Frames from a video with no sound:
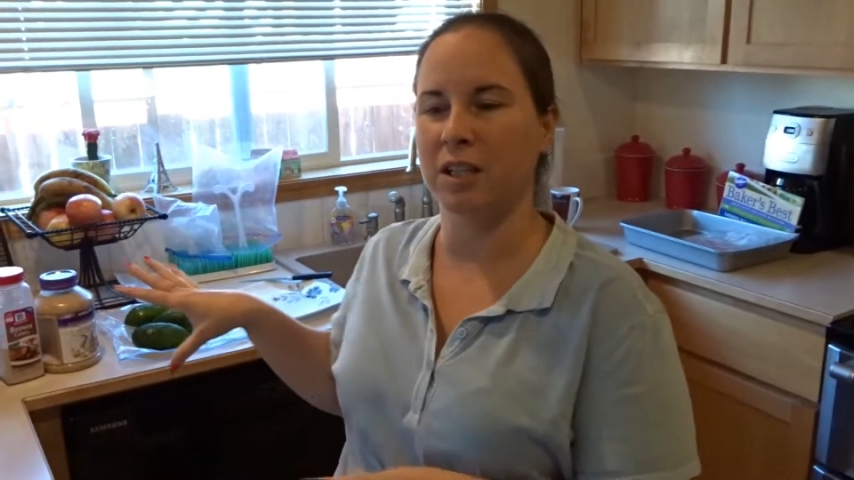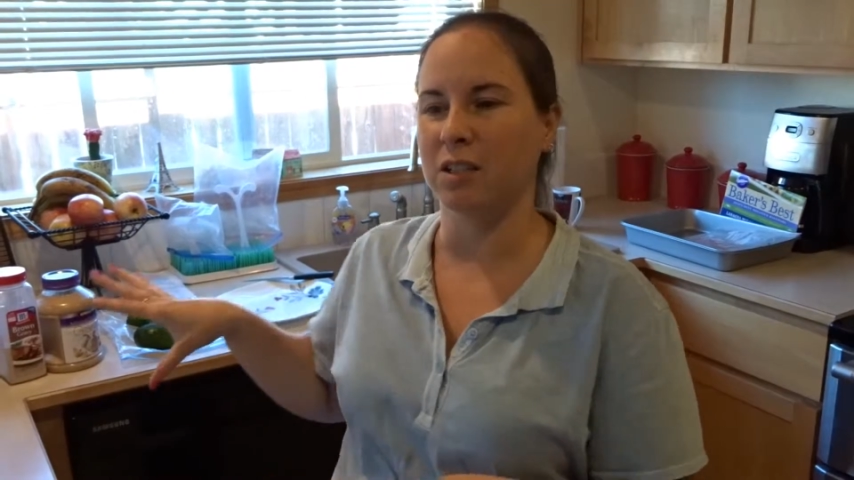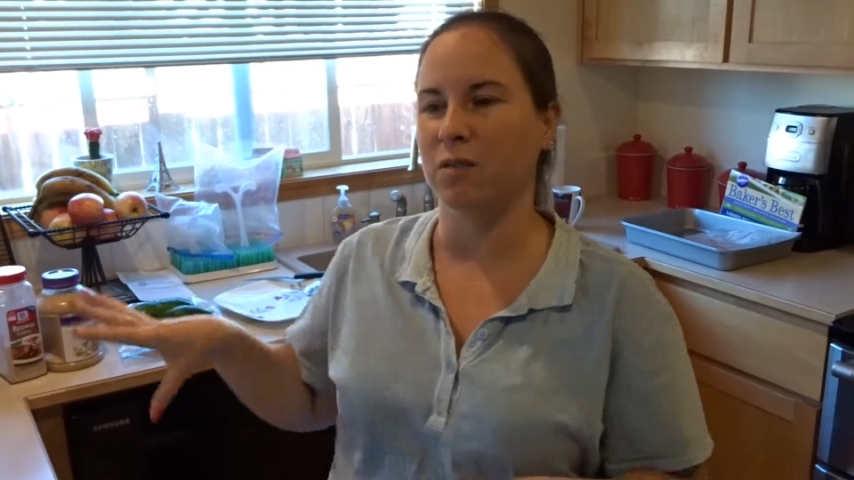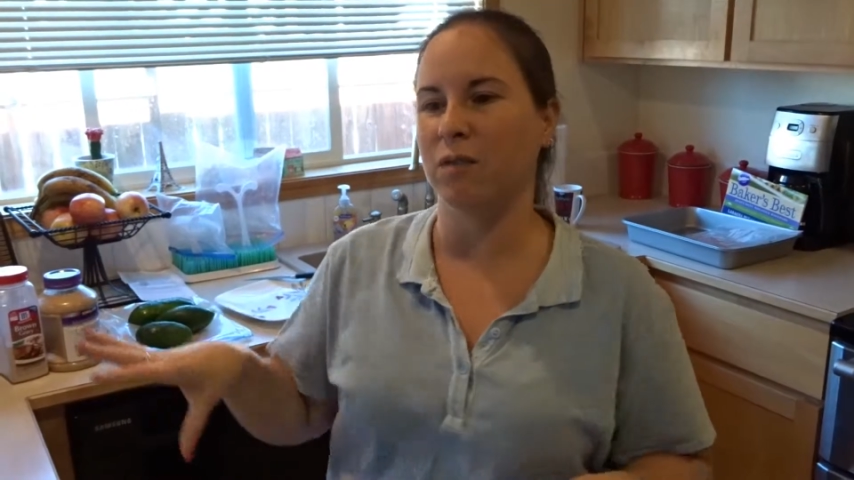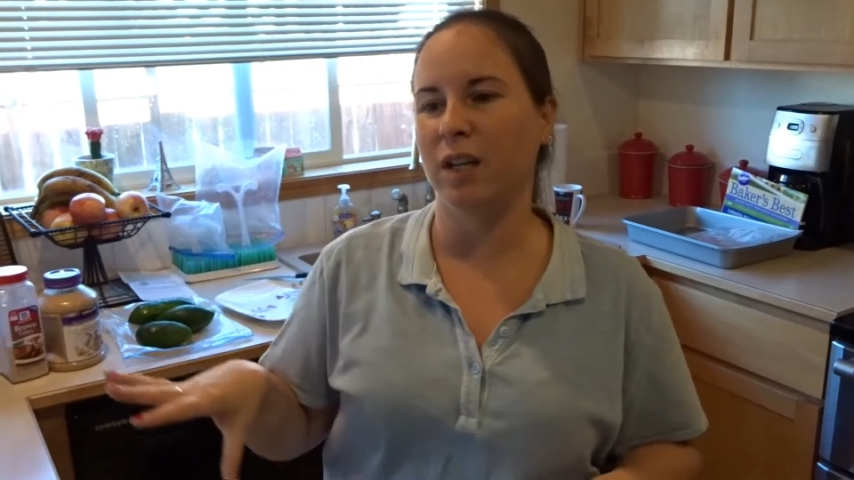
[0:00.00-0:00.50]

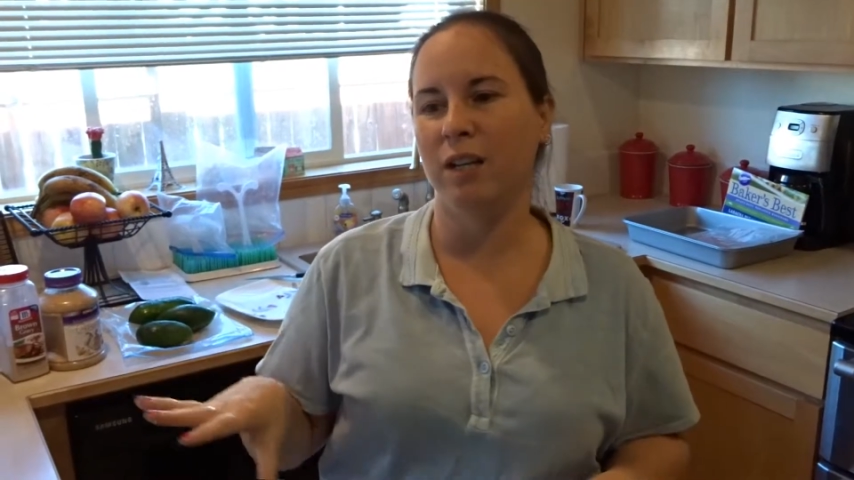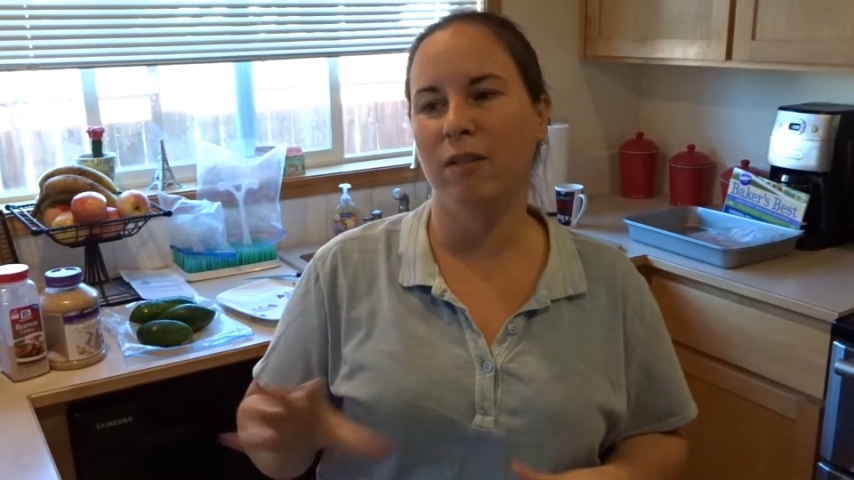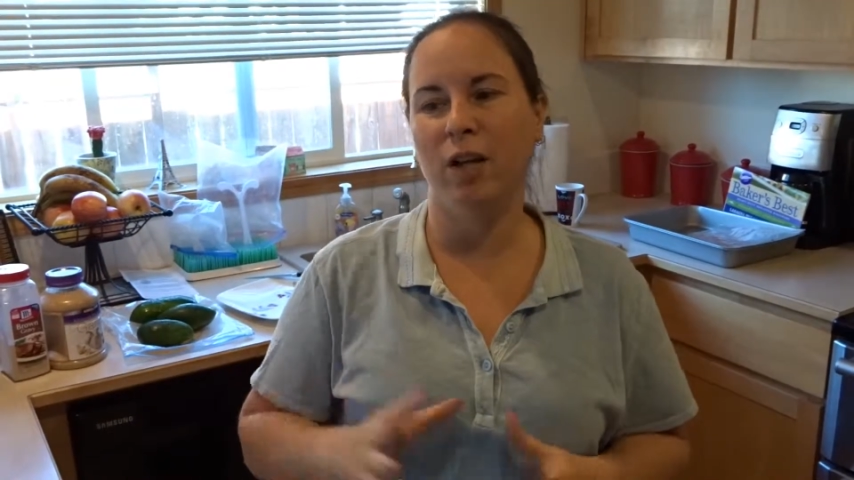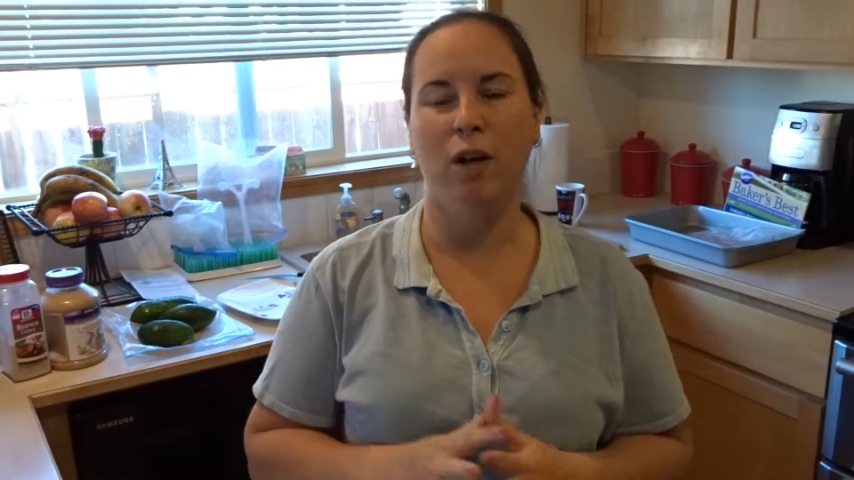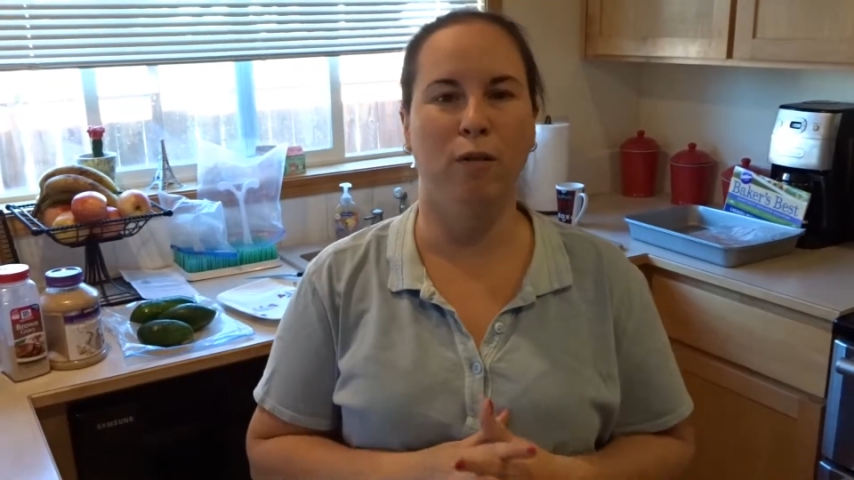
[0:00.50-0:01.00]
it's very,
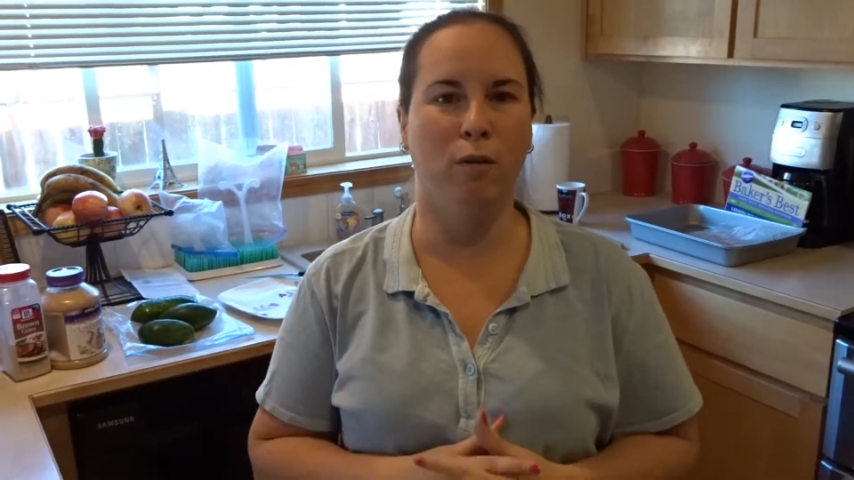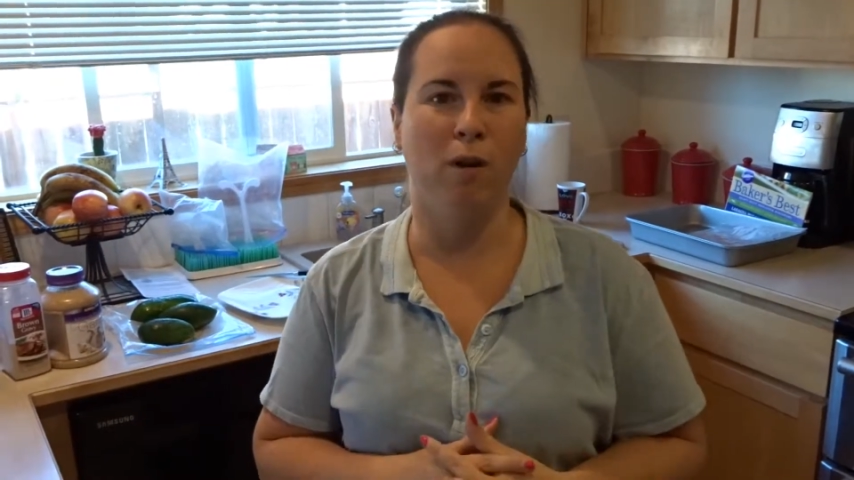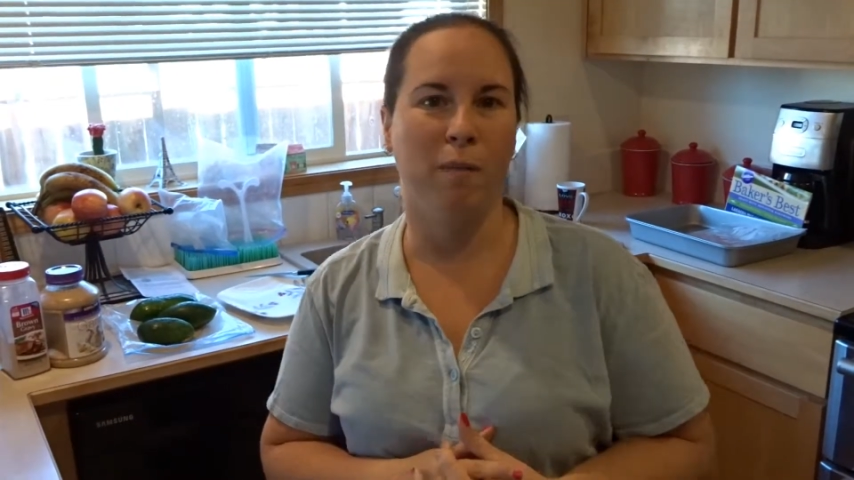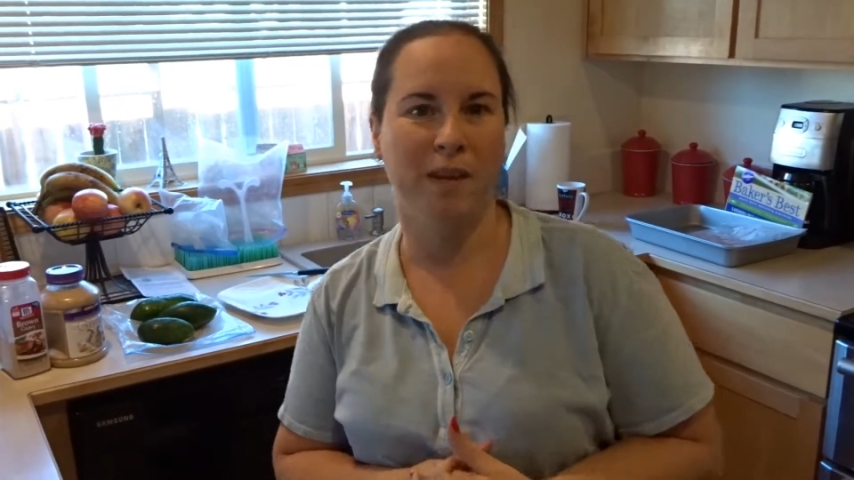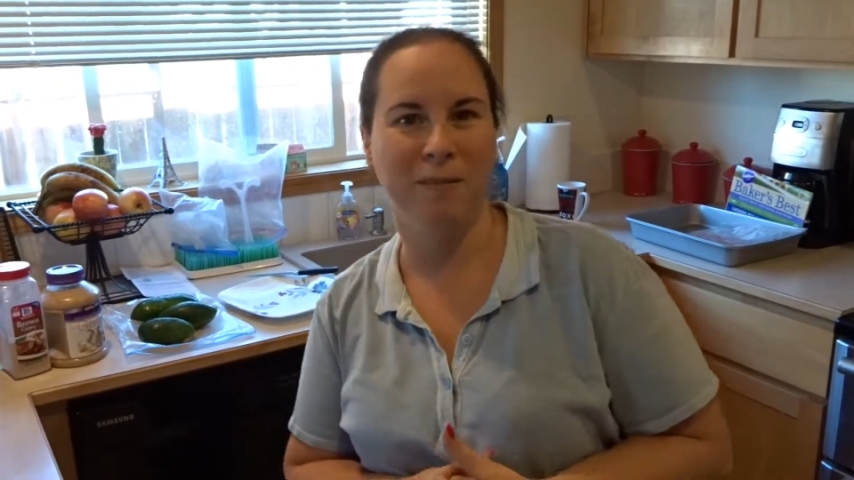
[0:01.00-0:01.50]
very
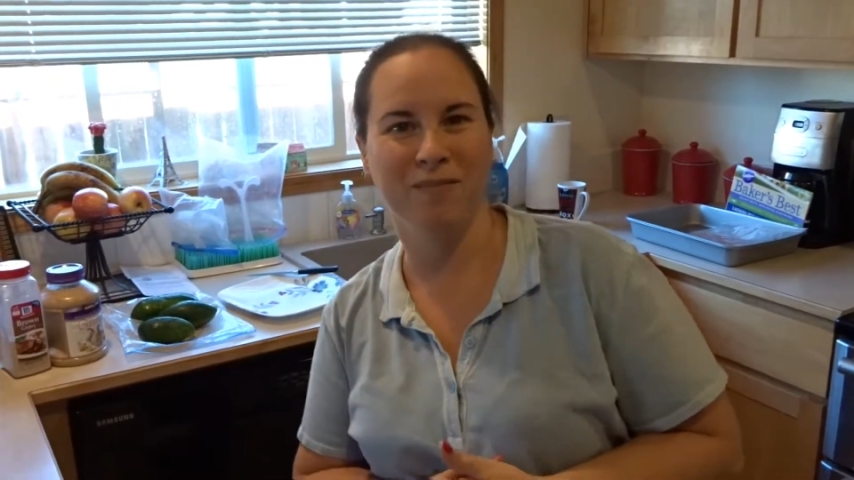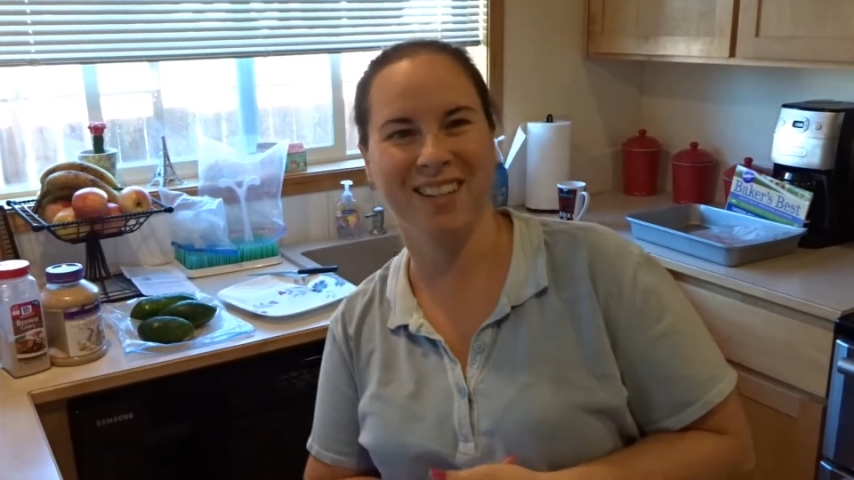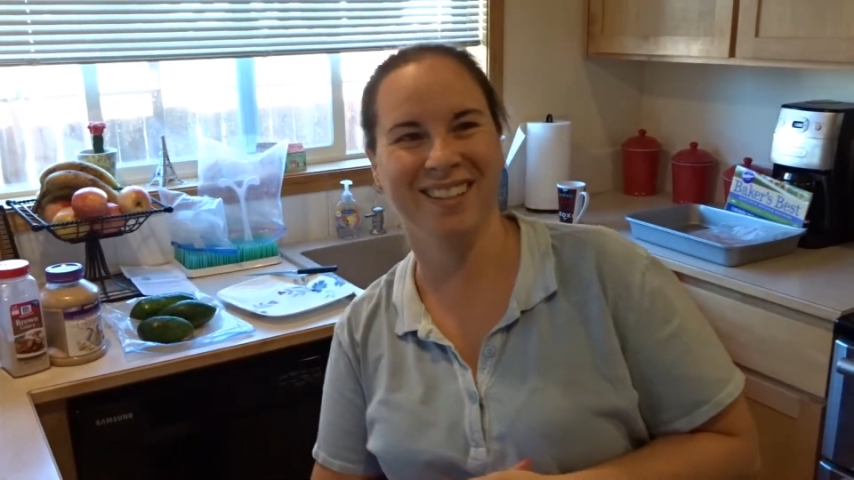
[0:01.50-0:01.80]
overwhelming.